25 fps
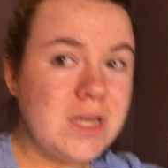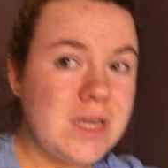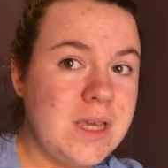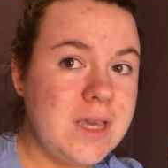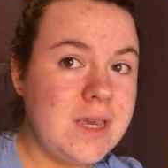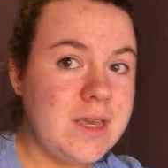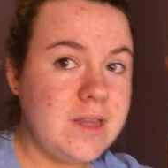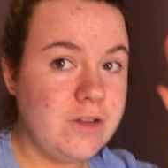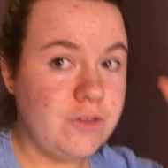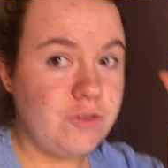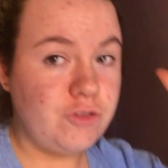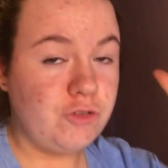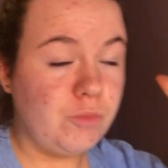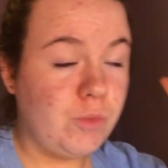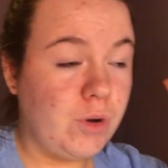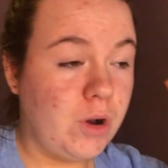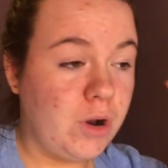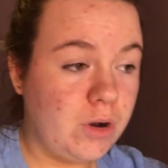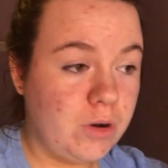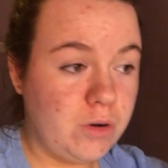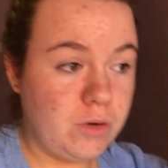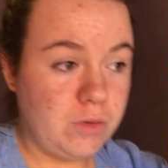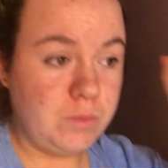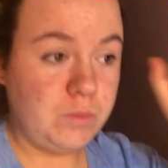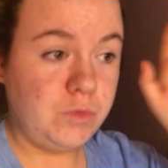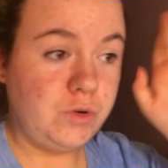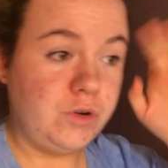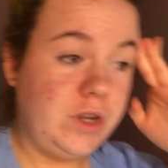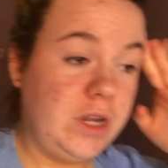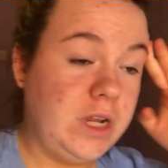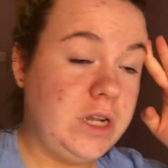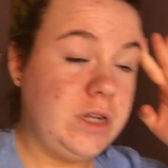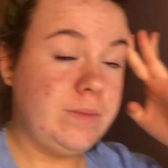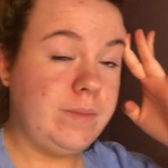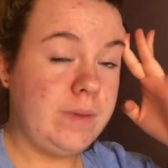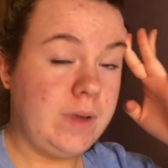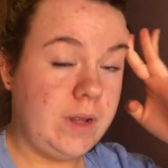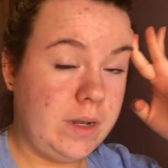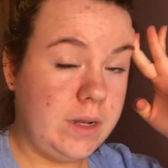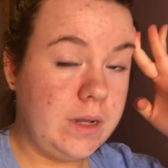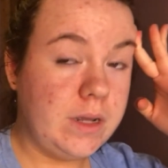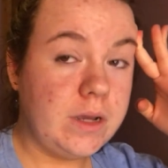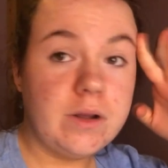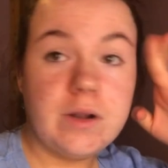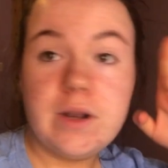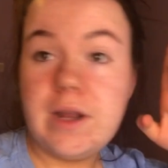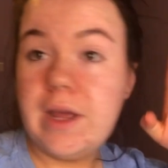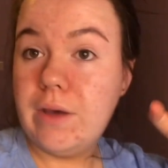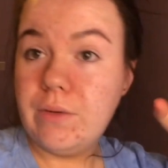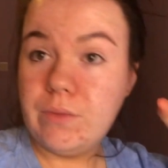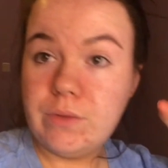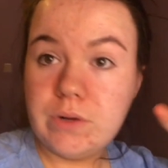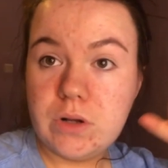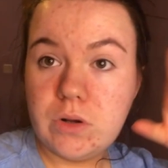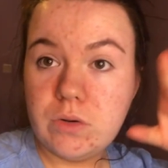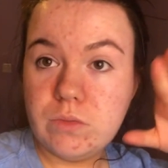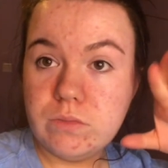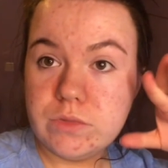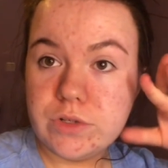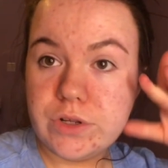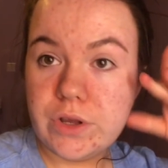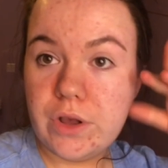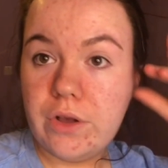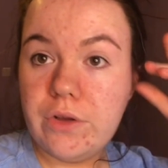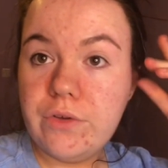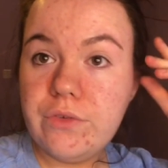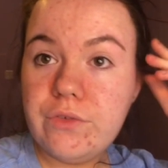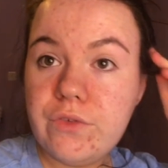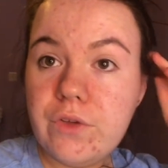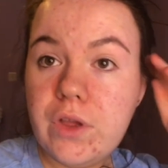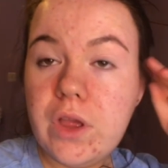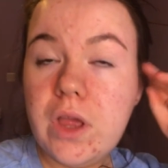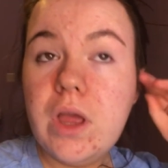either tomorrow or Monday, depending on how it comes off.